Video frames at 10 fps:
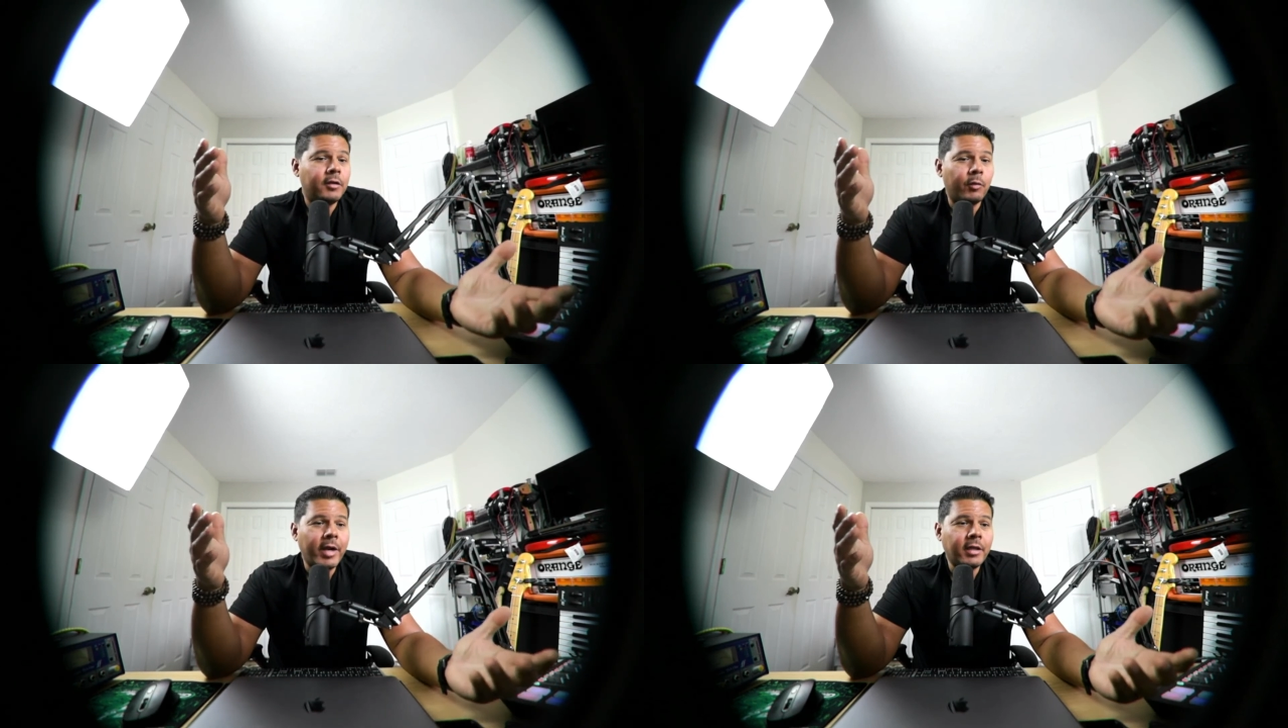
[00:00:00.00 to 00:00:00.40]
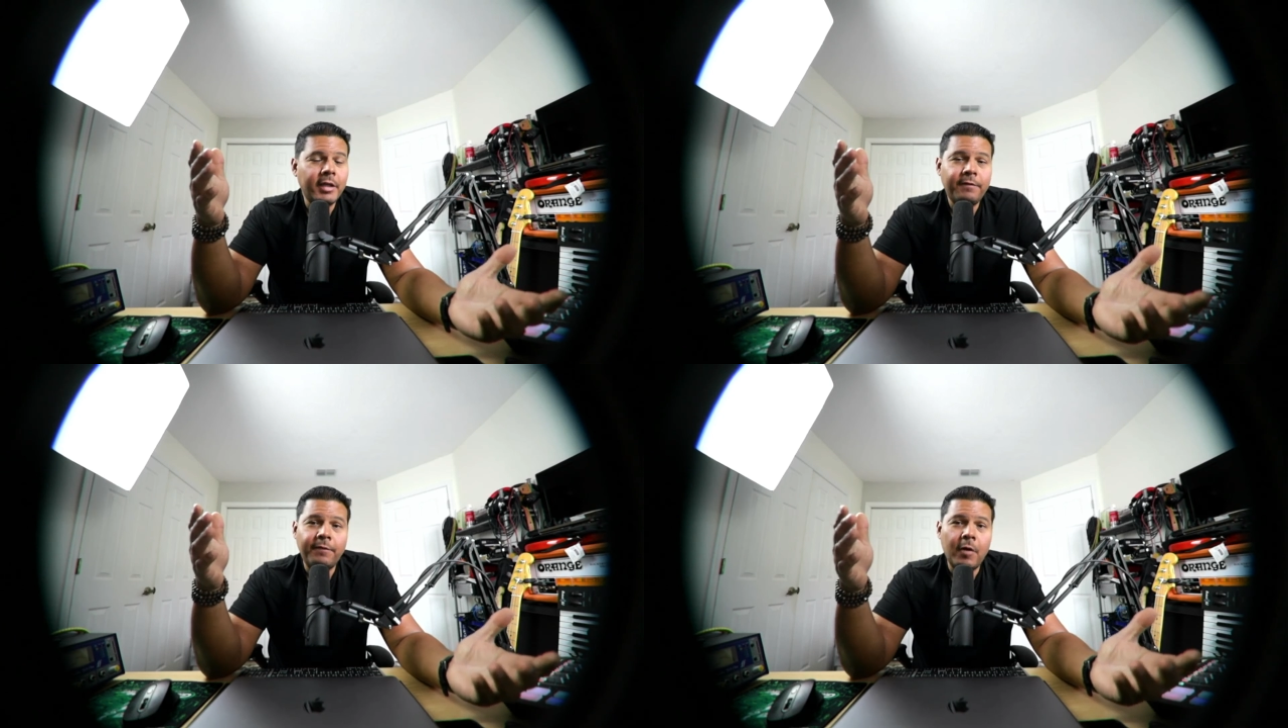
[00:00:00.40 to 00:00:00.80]

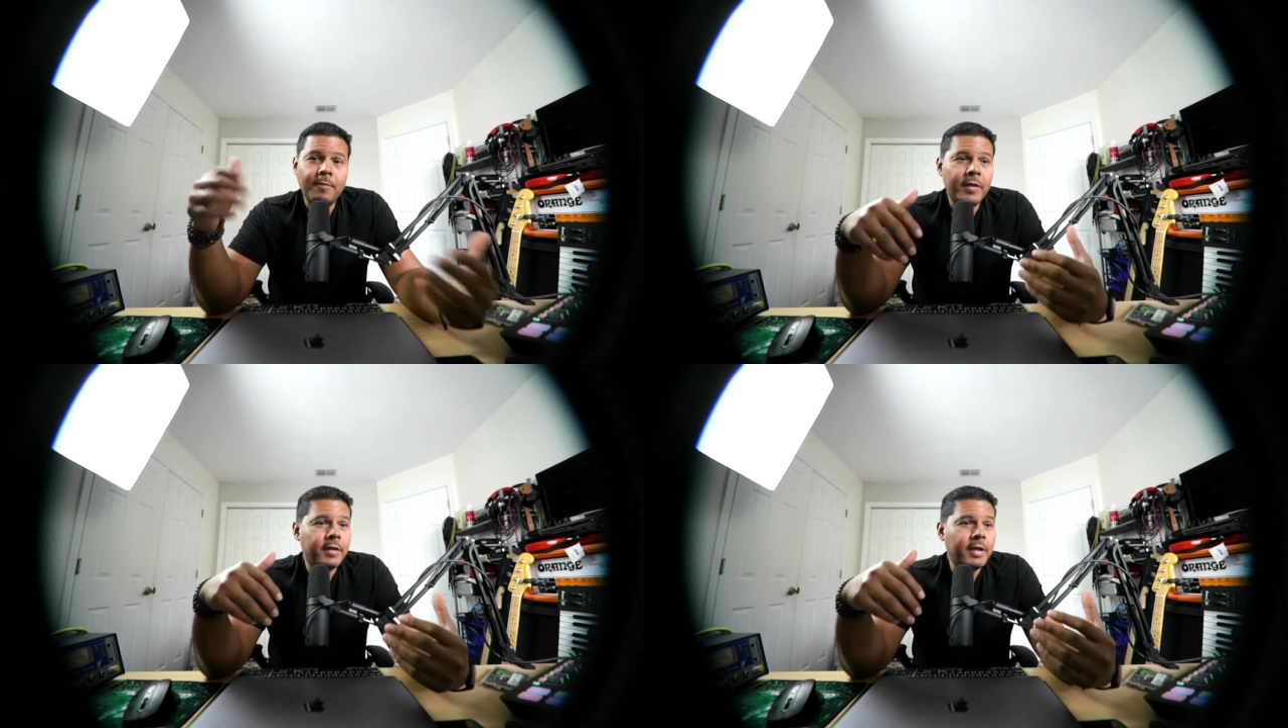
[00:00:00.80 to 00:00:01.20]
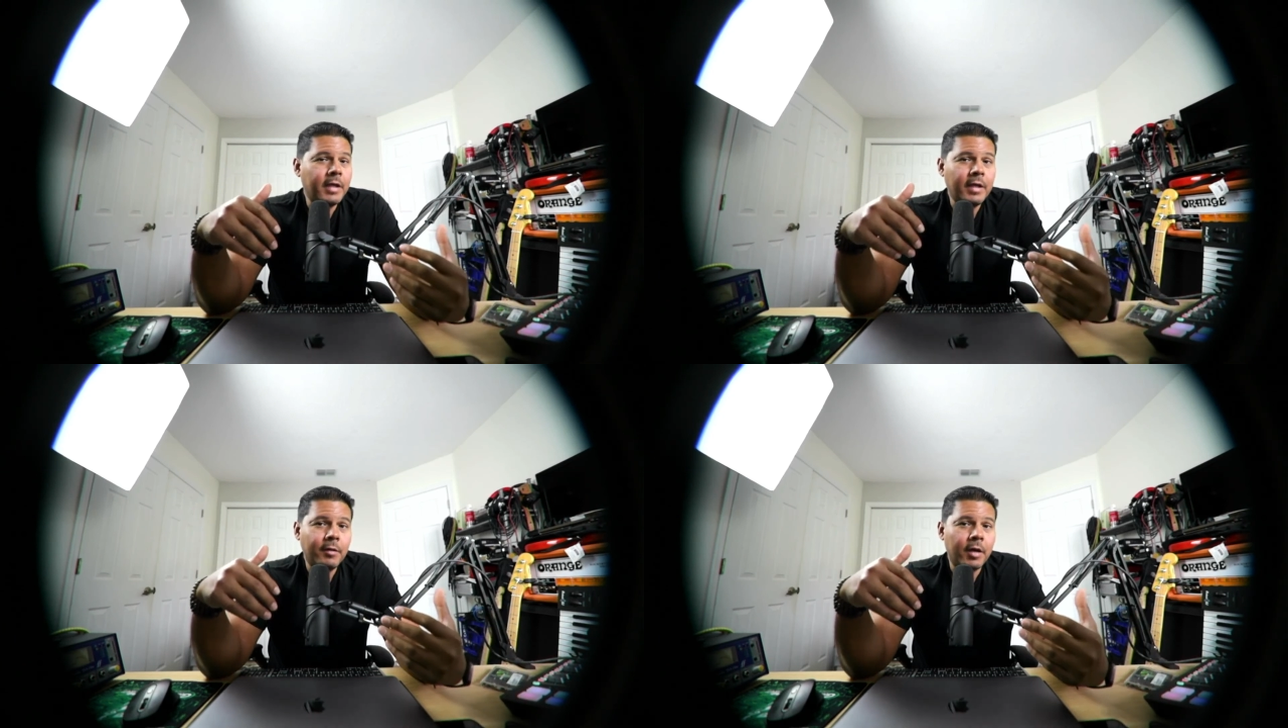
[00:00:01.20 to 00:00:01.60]
directly from
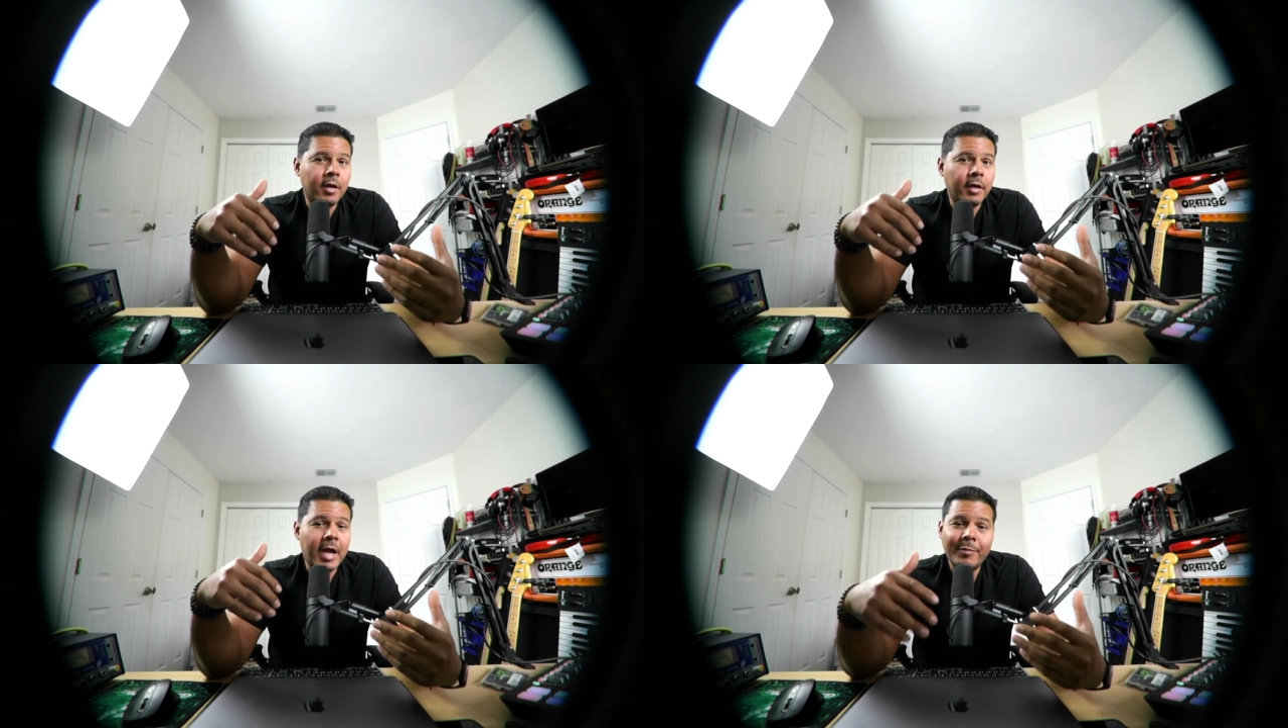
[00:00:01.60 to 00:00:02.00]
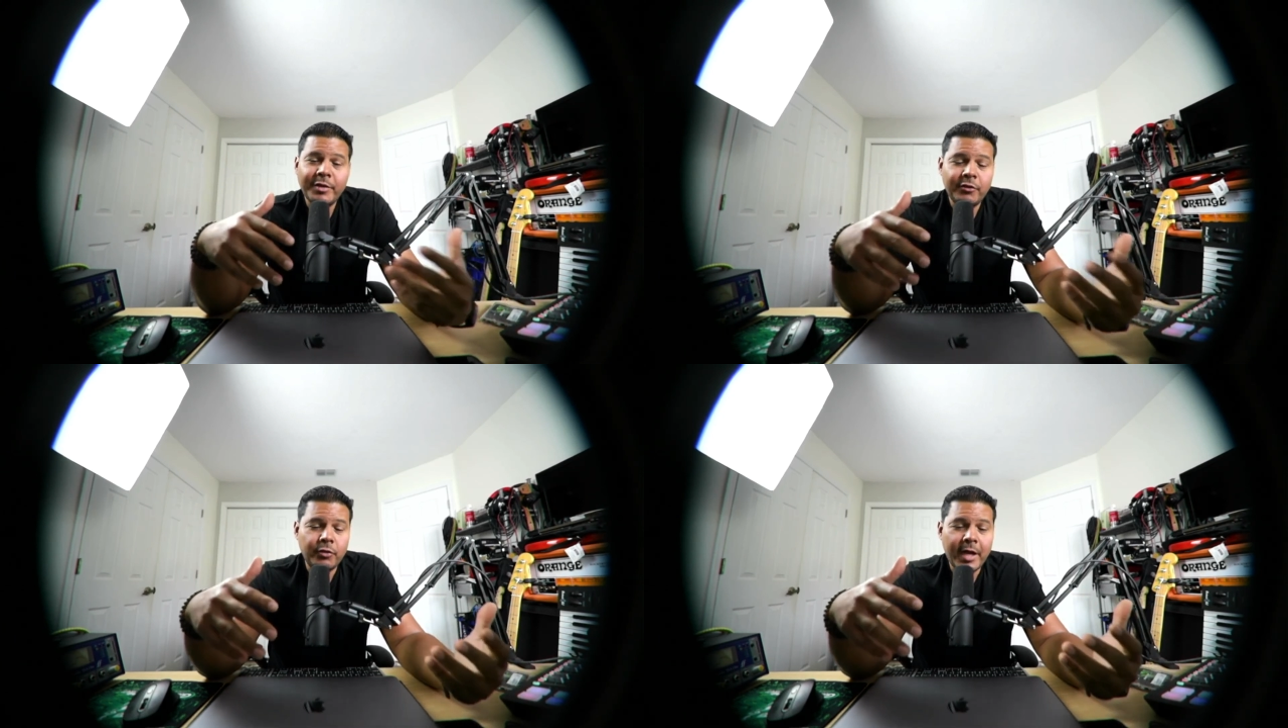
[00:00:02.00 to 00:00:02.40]
the uh,
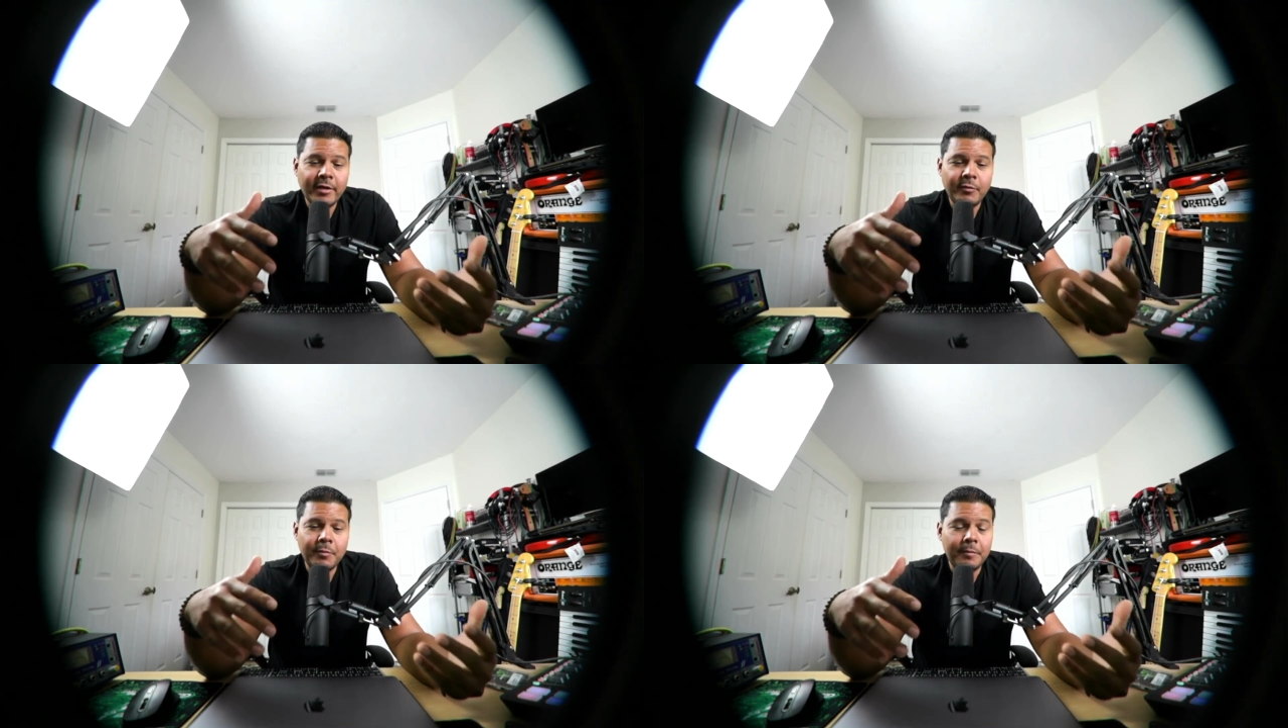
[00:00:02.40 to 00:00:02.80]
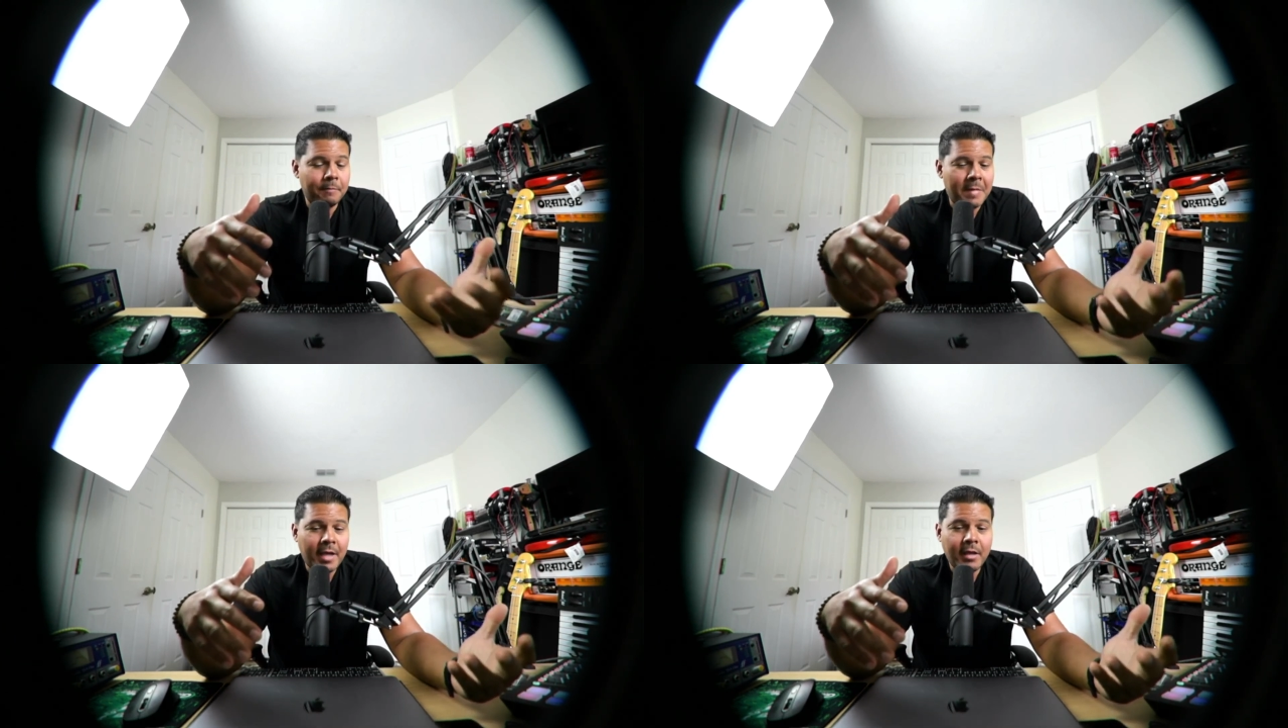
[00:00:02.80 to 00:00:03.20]
comments that you guys
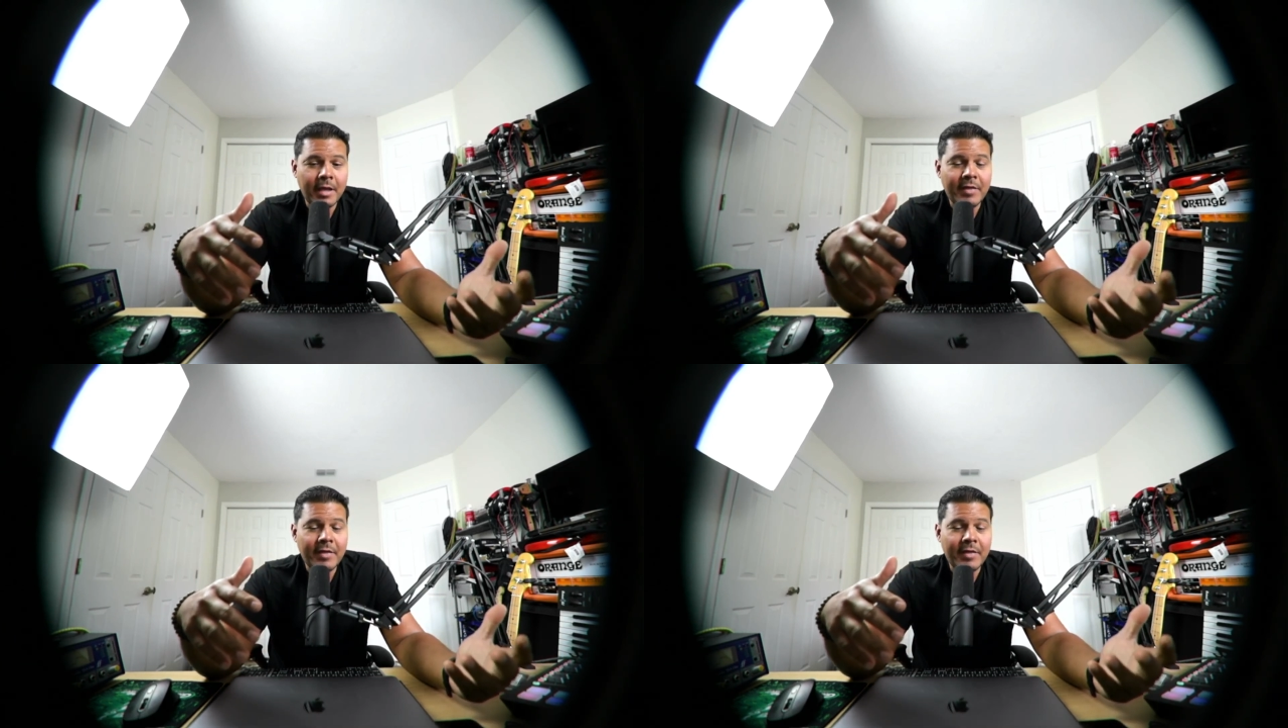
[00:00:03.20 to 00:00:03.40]
make.